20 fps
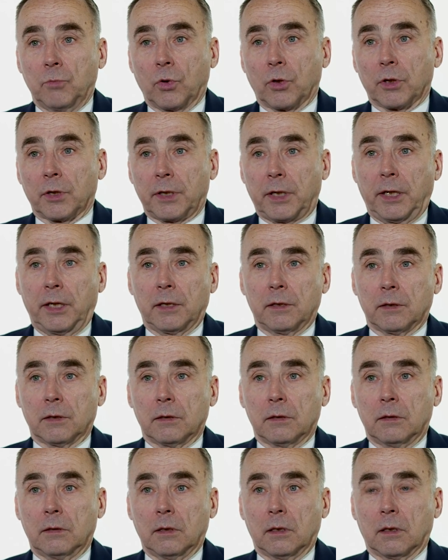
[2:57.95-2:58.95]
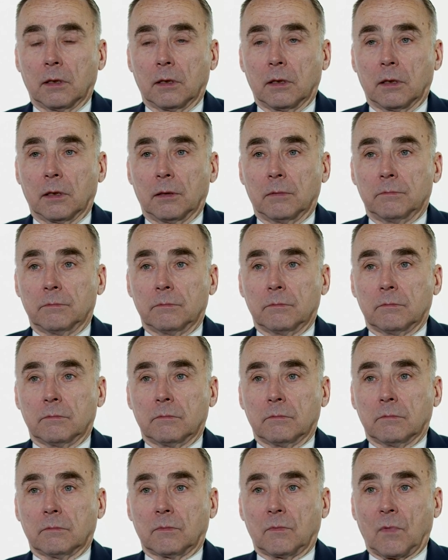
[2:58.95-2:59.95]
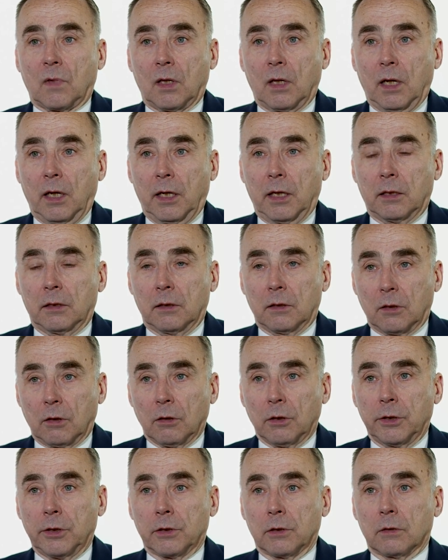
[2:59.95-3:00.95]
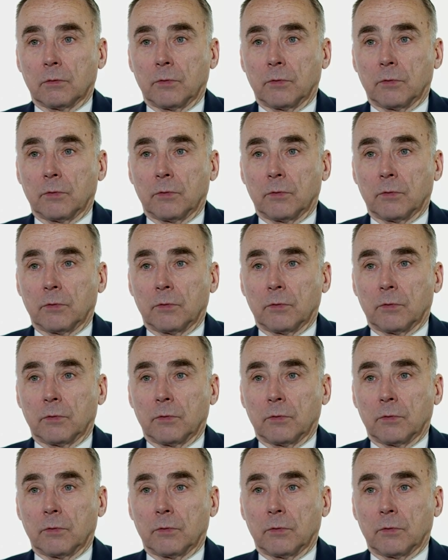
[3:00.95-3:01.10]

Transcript: more candid and clear